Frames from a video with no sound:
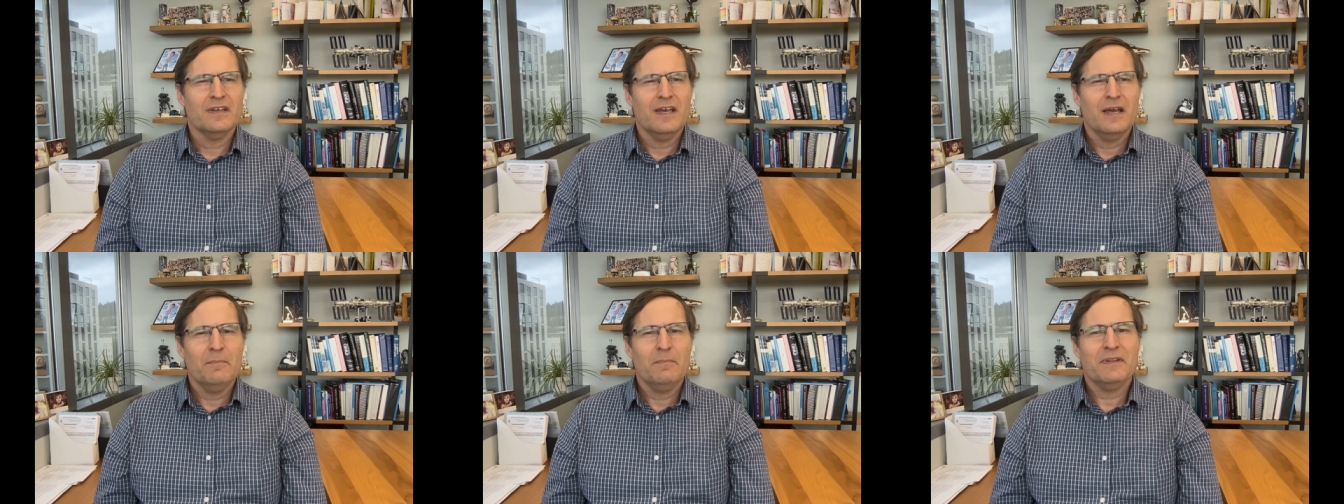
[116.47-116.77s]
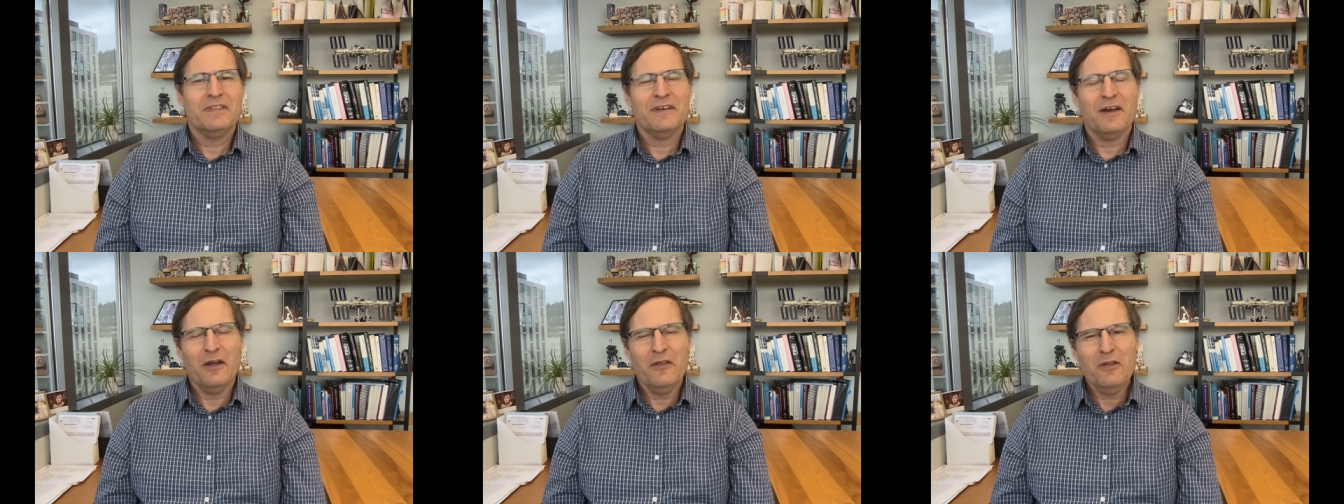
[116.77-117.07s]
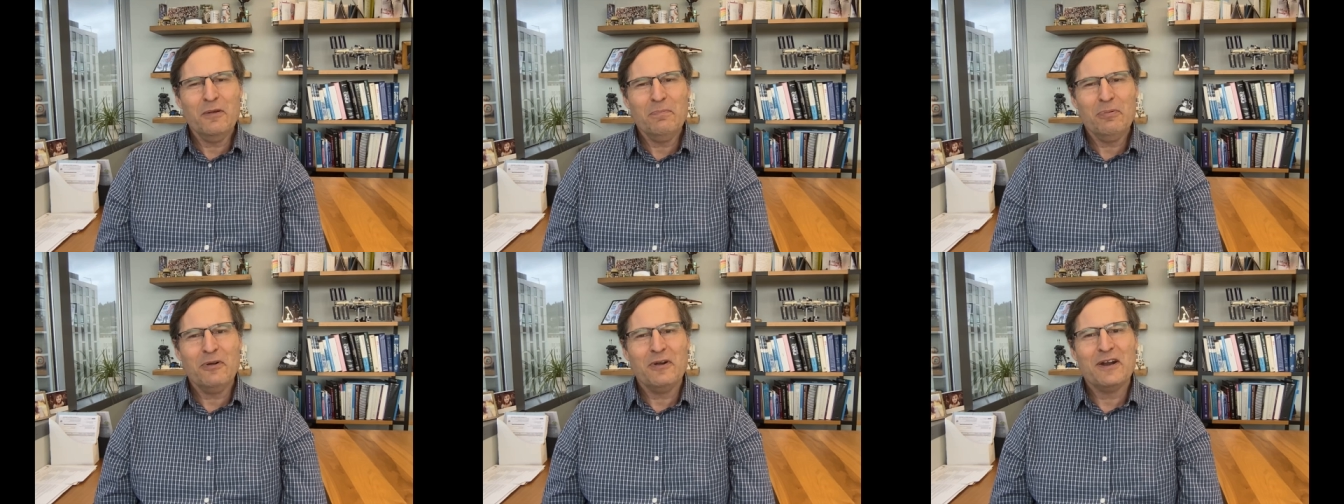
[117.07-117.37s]
But the other
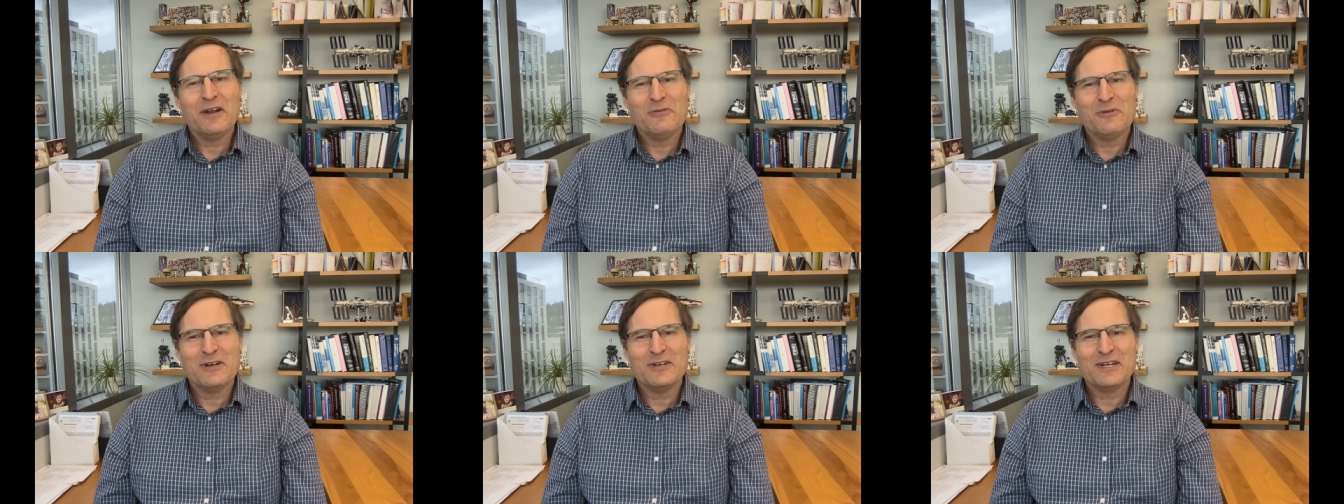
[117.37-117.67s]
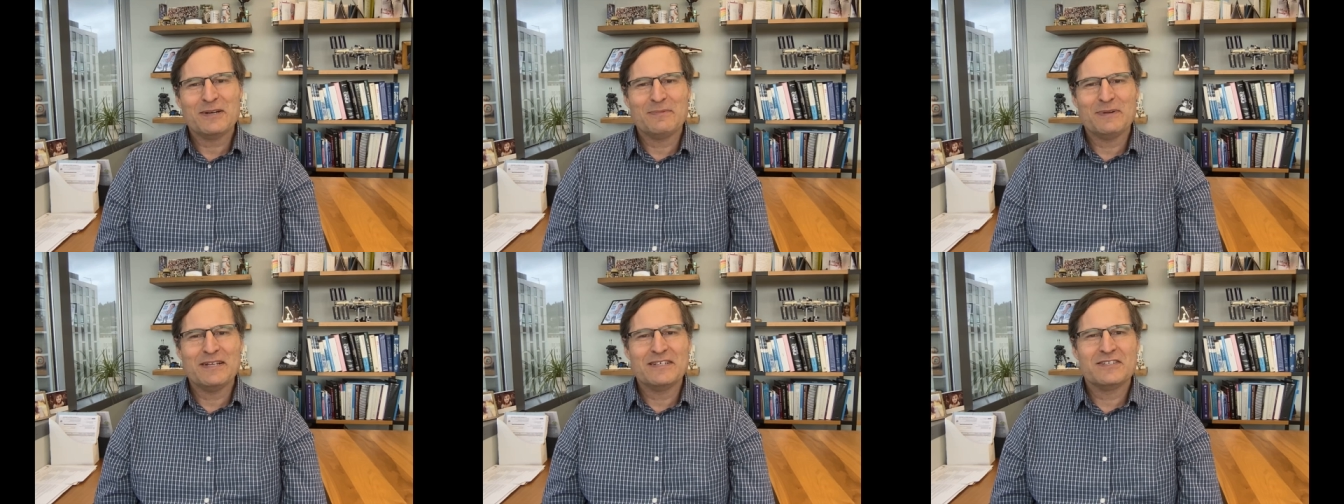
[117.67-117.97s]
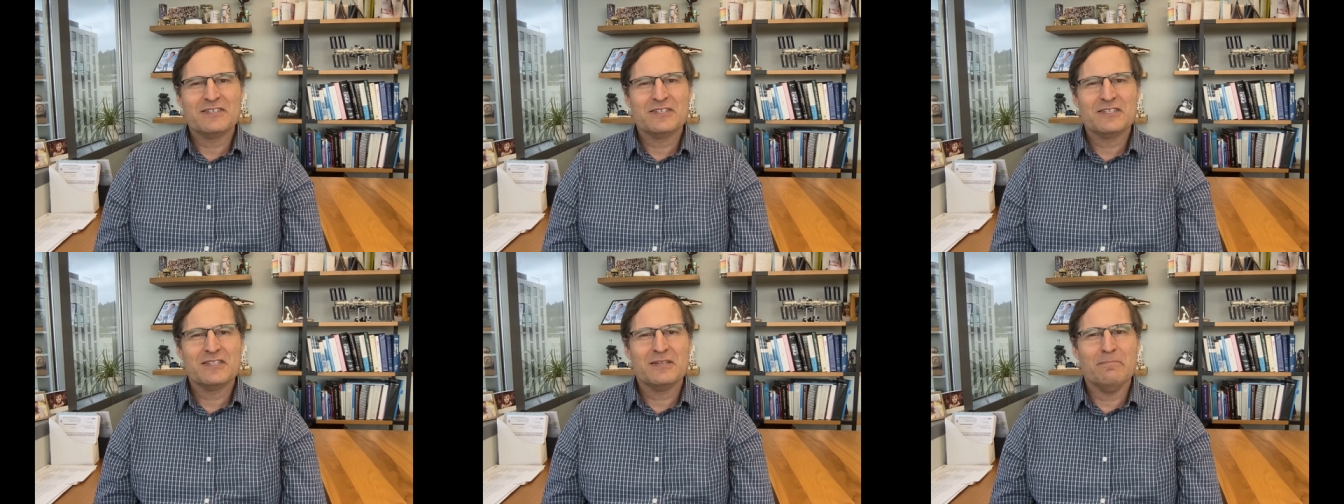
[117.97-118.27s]
part I want to talk about is
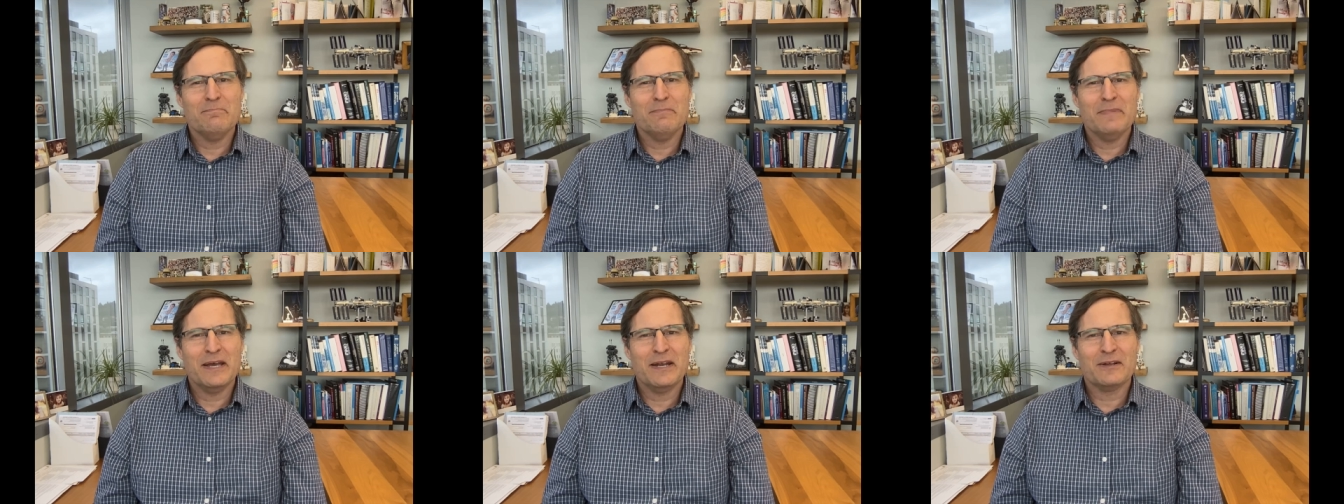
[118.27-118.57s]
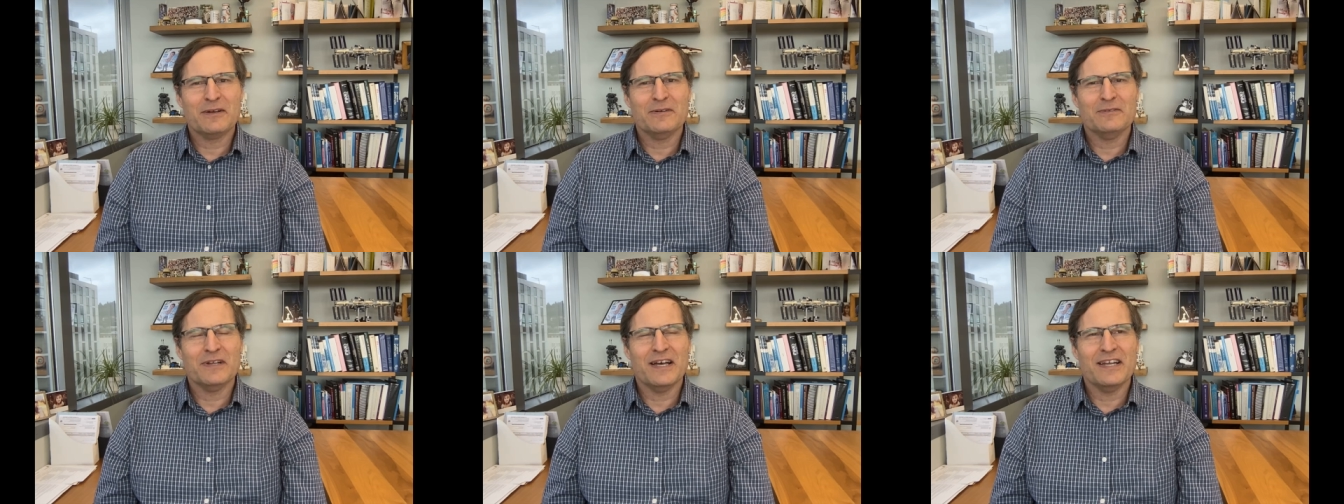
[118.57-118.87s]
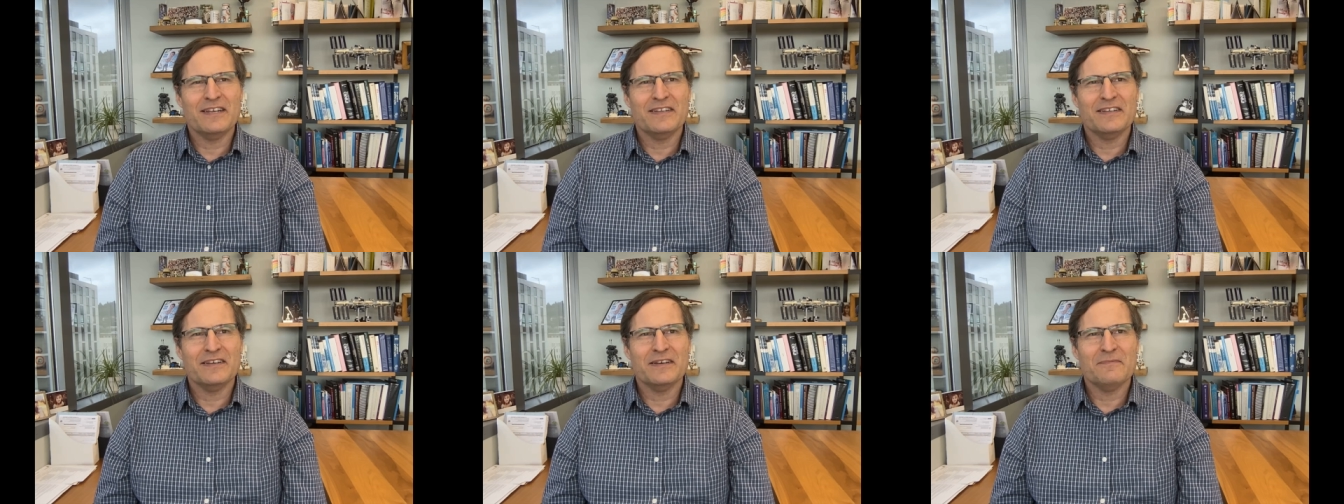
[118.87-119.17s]
just the medical
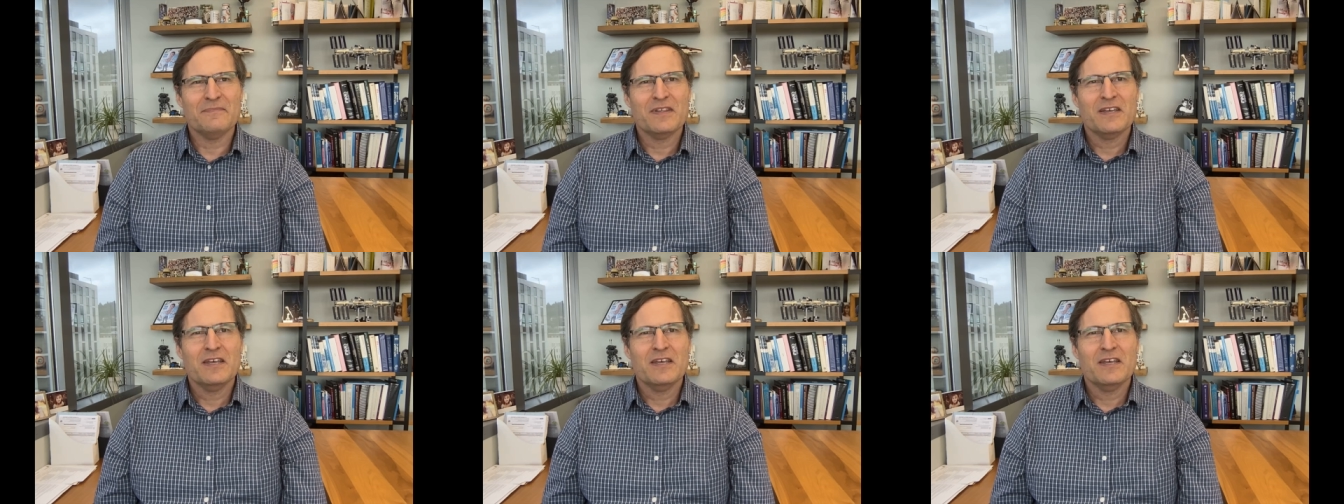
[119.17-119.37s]
idea.